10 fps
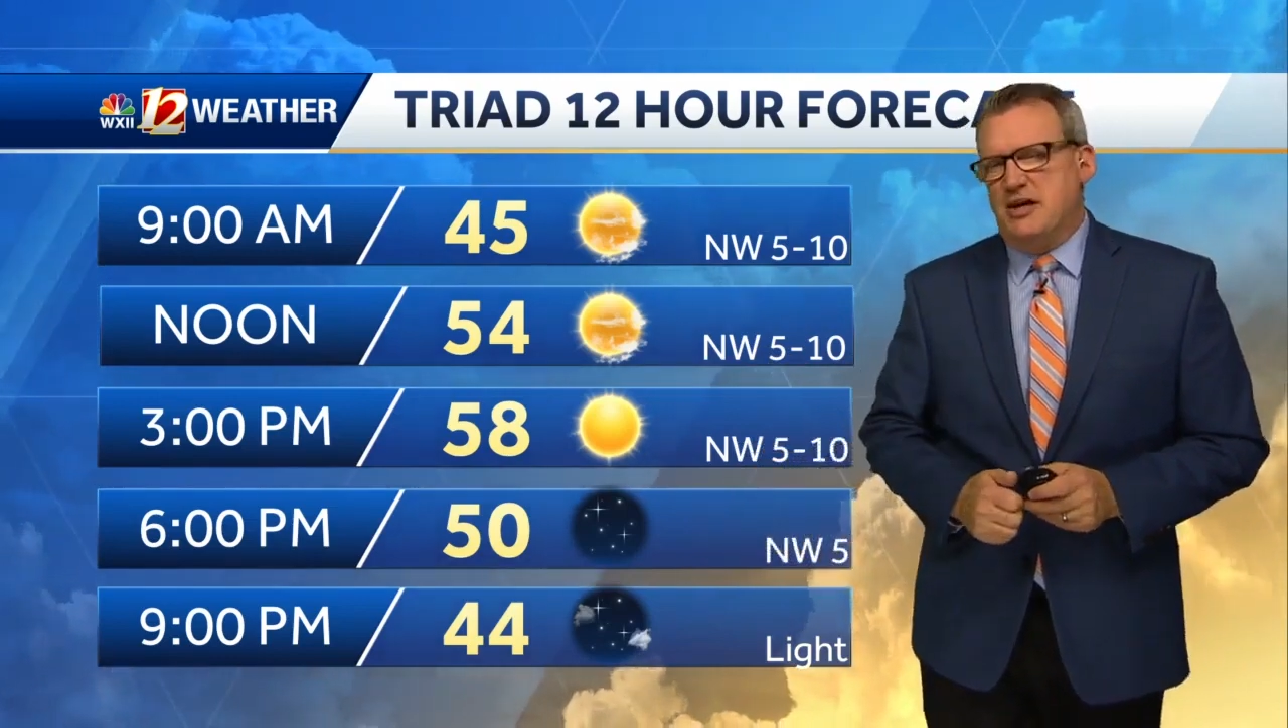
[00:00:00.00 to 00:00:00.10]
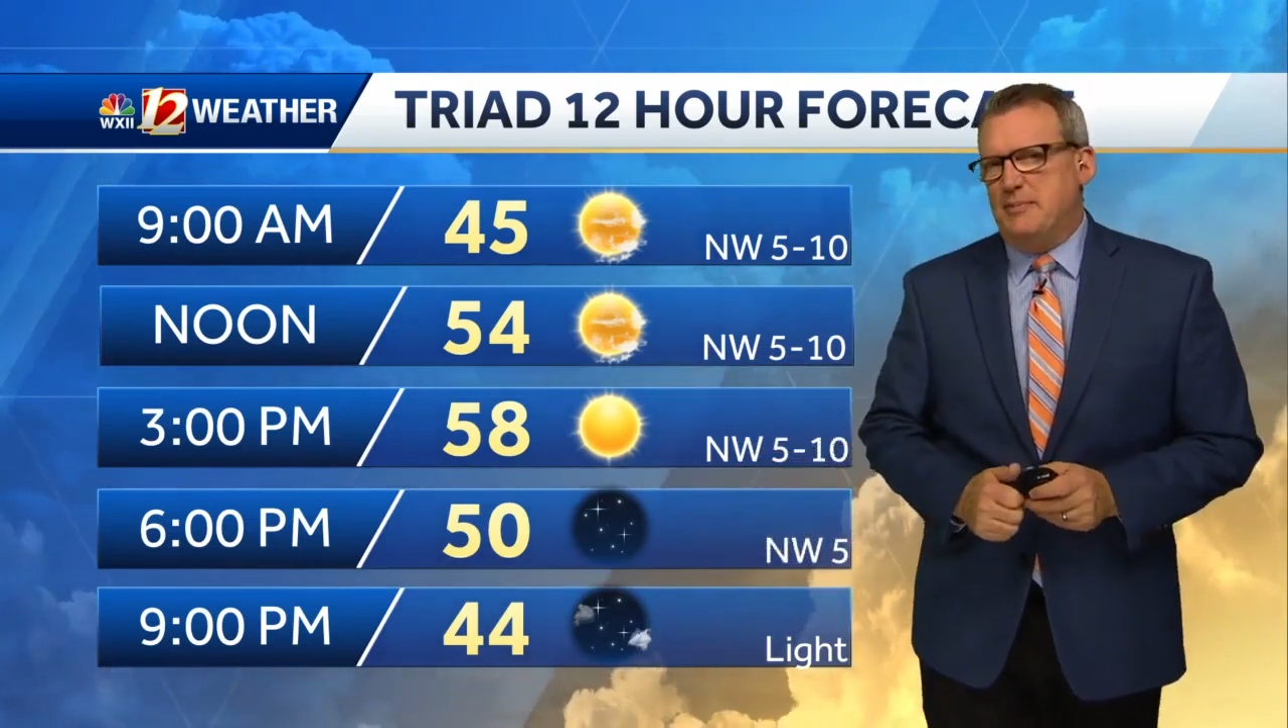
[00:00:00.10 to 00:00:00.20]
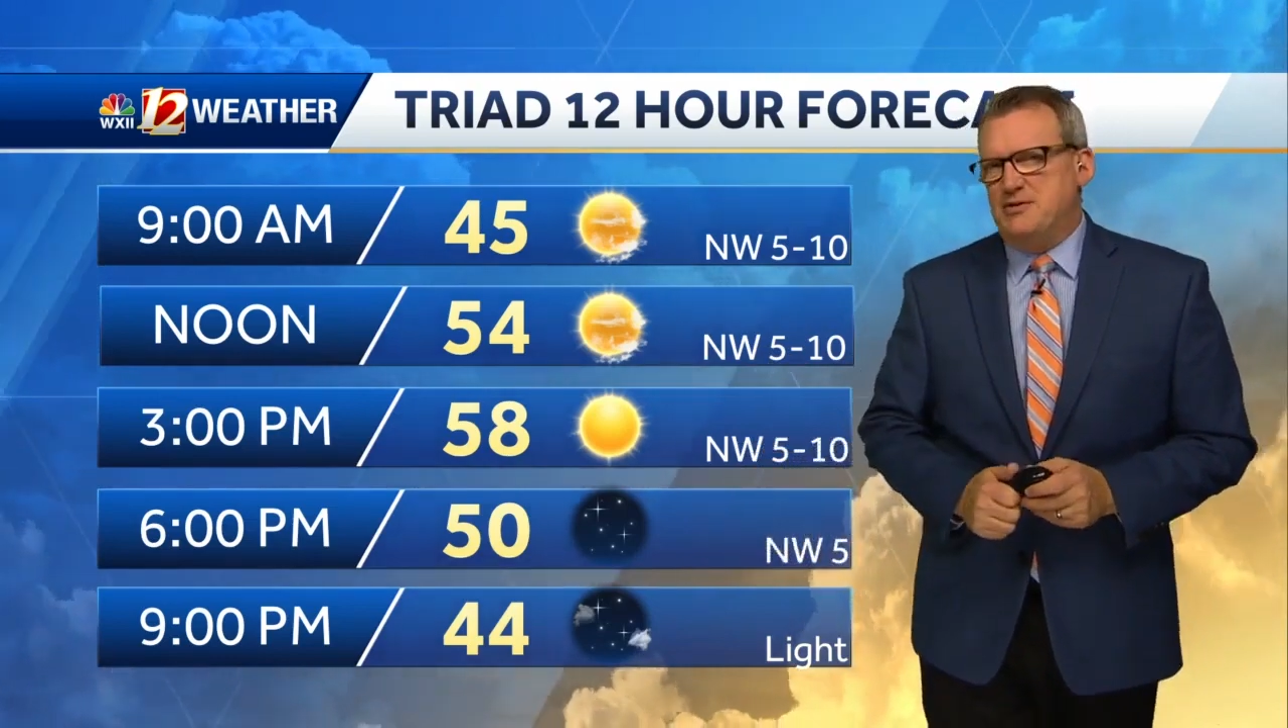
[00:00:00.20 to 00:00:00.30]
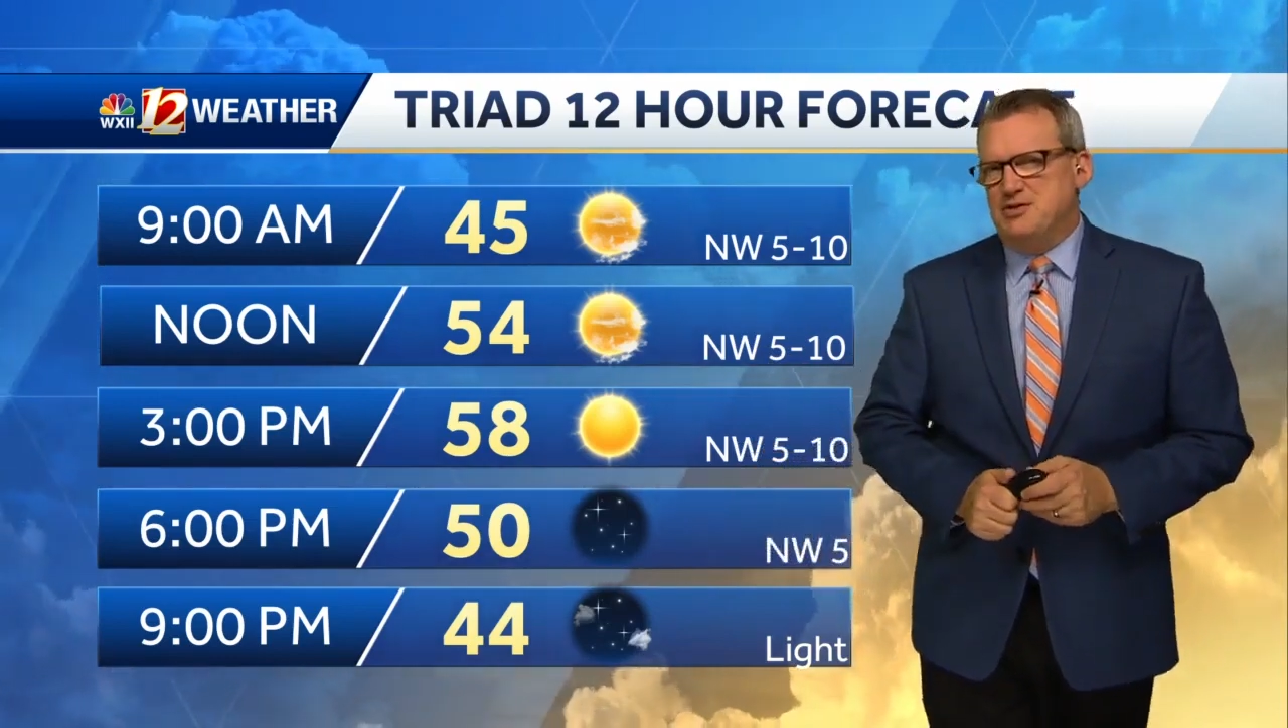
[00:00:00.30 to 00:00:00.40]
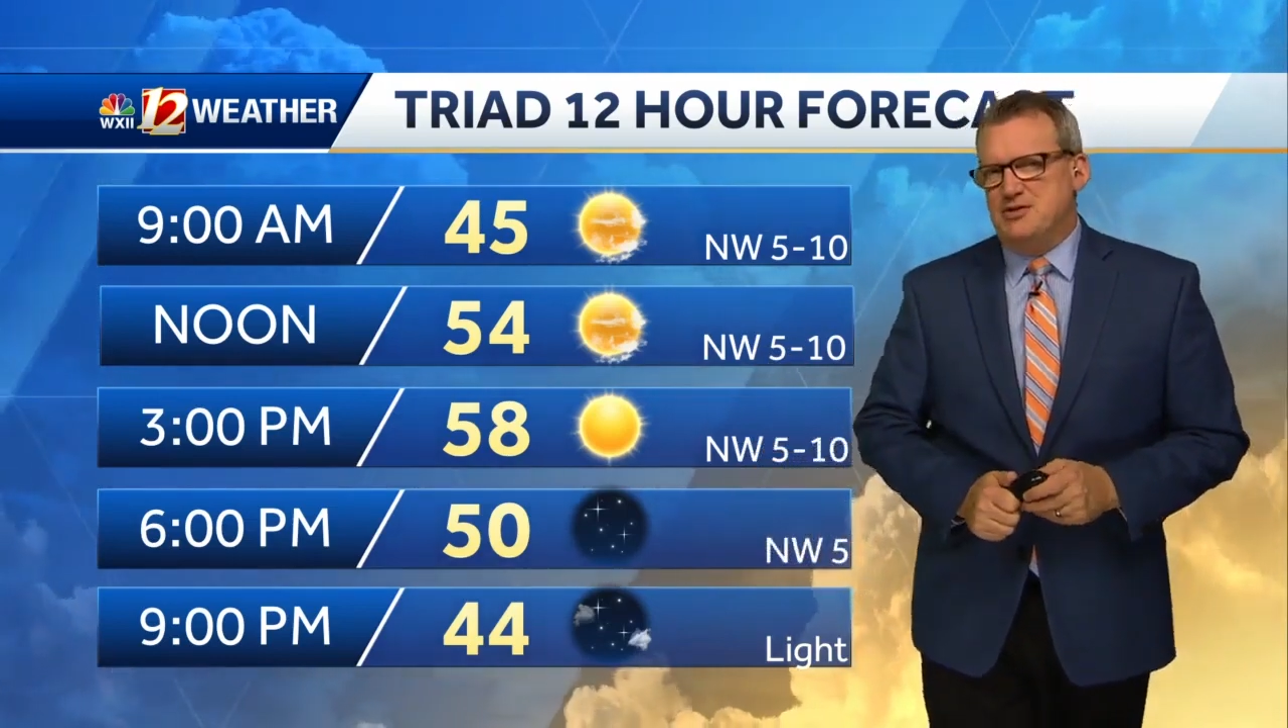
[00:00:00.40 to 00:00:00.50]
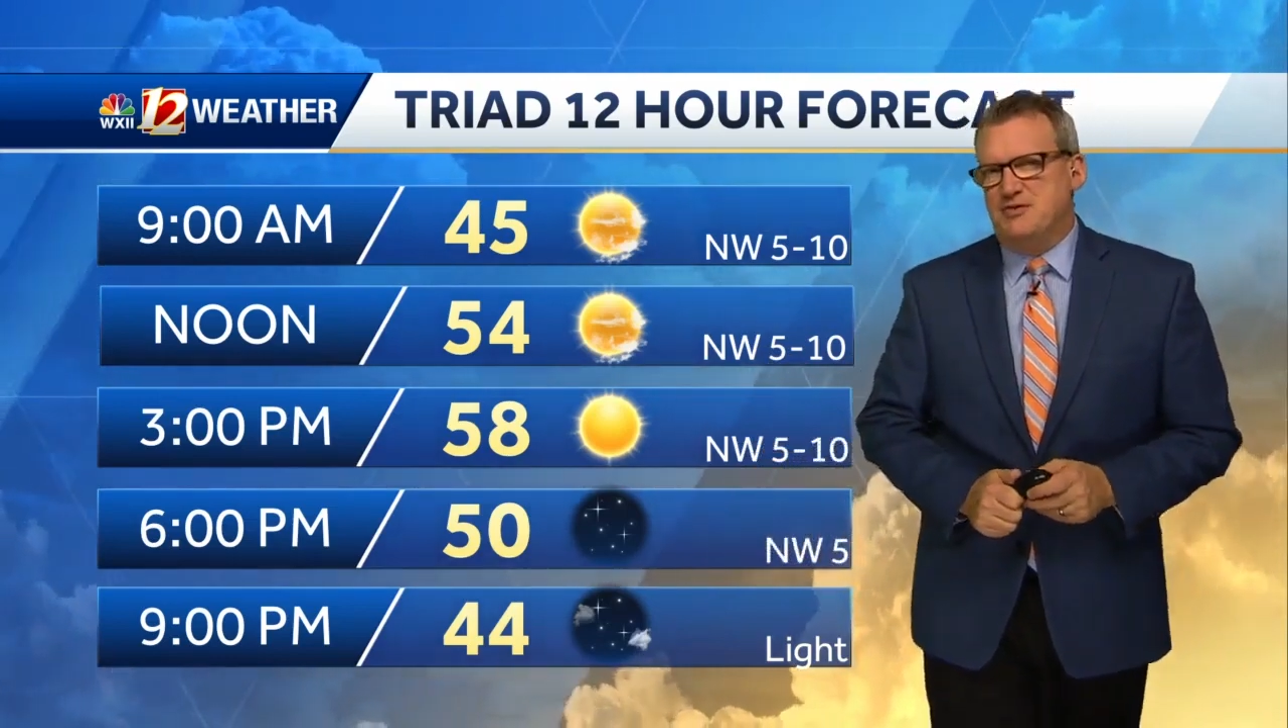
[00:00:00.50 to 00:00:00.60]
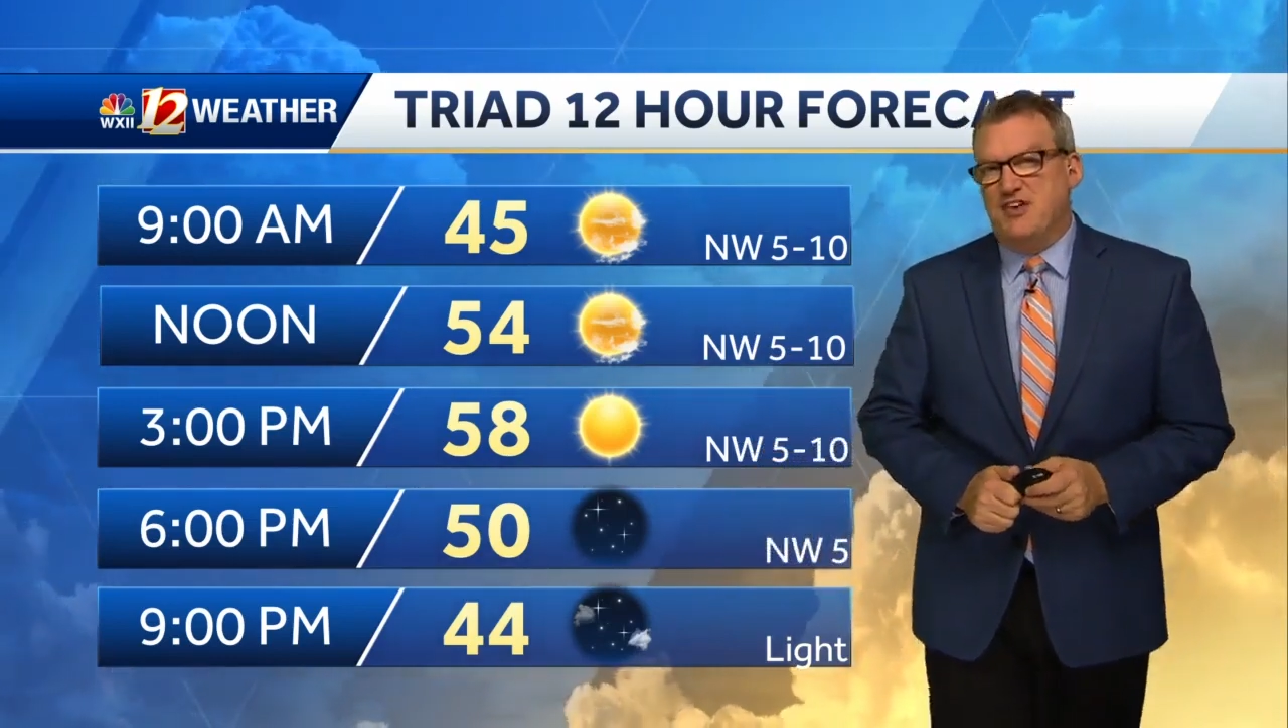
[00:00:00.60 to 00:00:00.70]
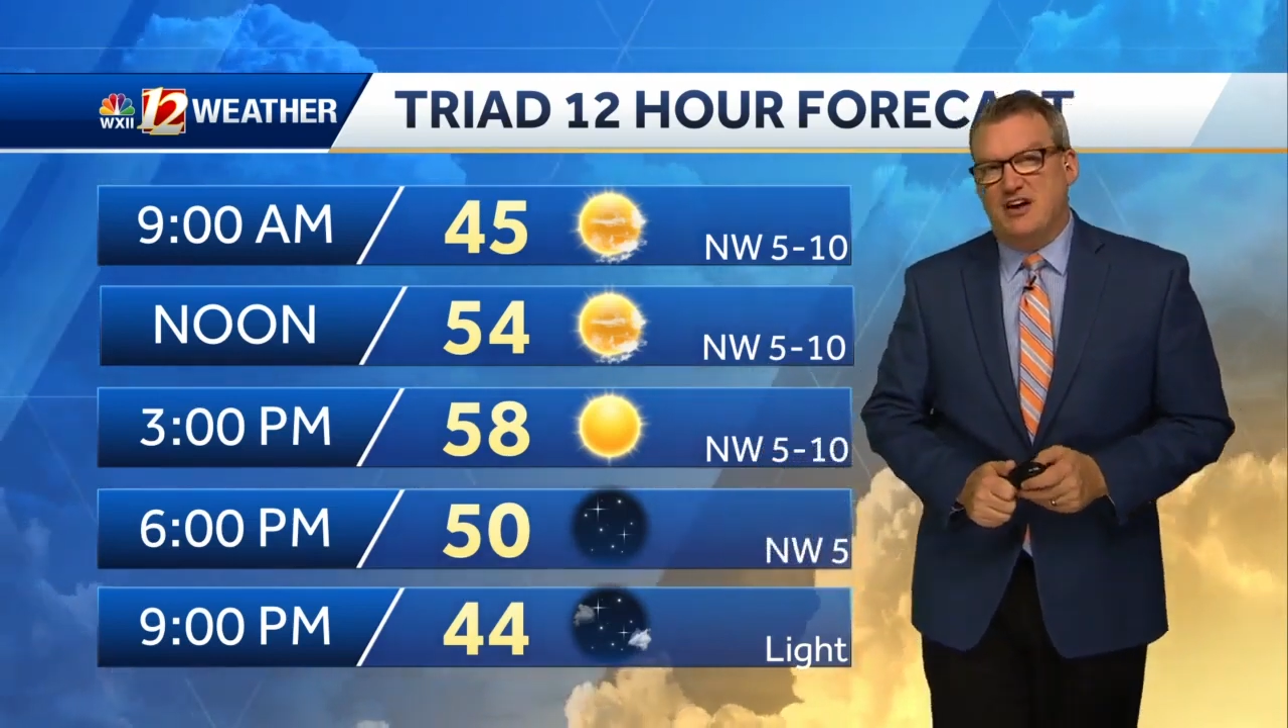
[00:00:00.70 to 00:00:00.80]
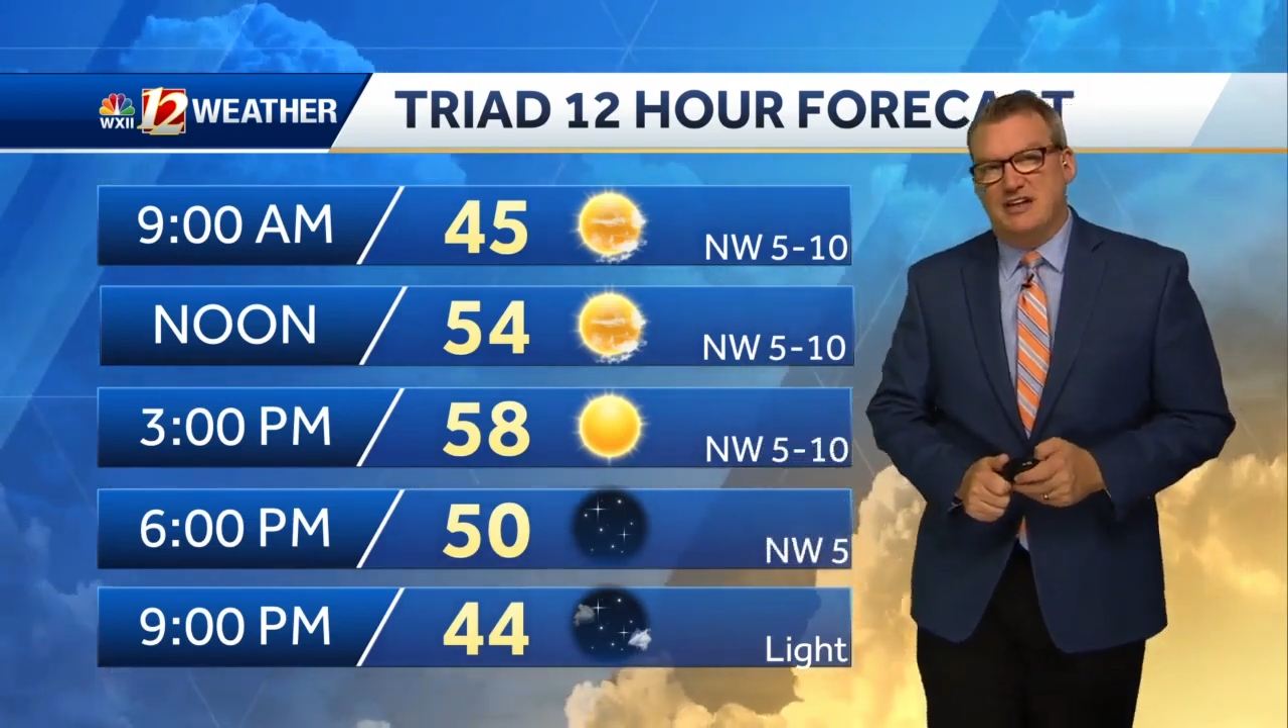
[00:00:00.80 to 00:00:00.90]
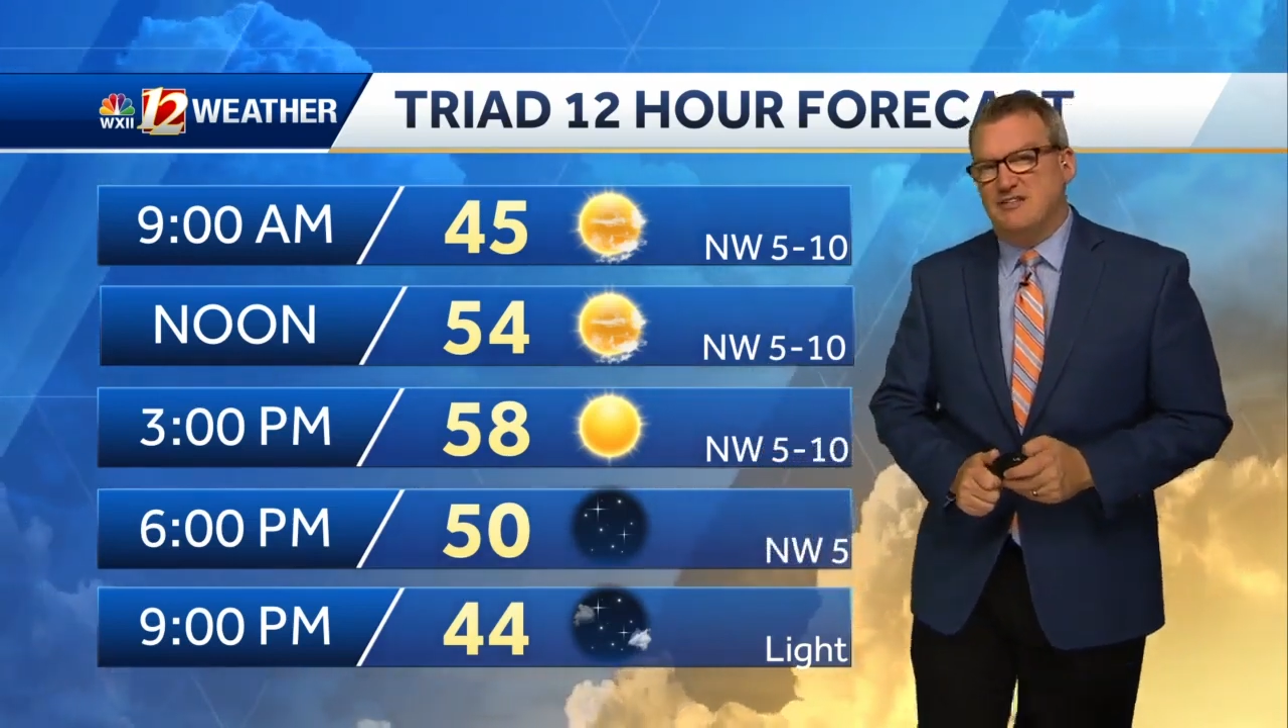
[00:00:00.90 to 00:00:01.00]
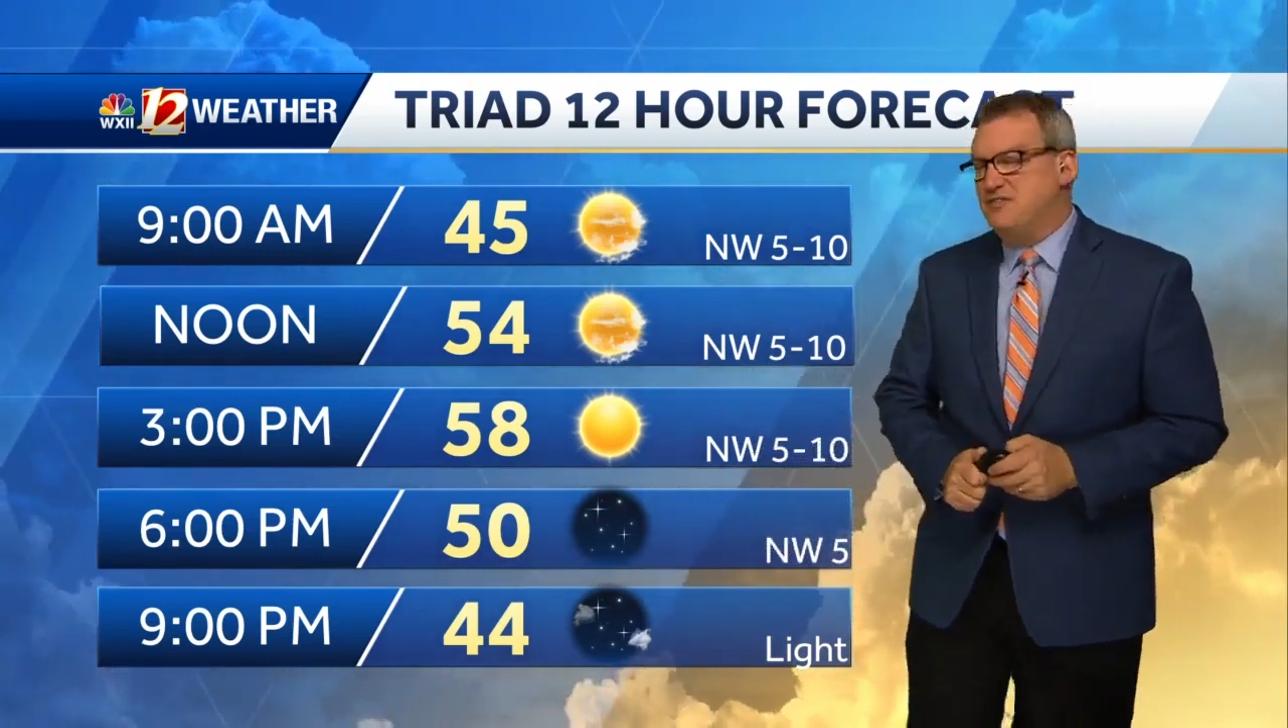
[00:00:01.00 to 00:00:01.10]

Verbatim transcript: temperatures fairly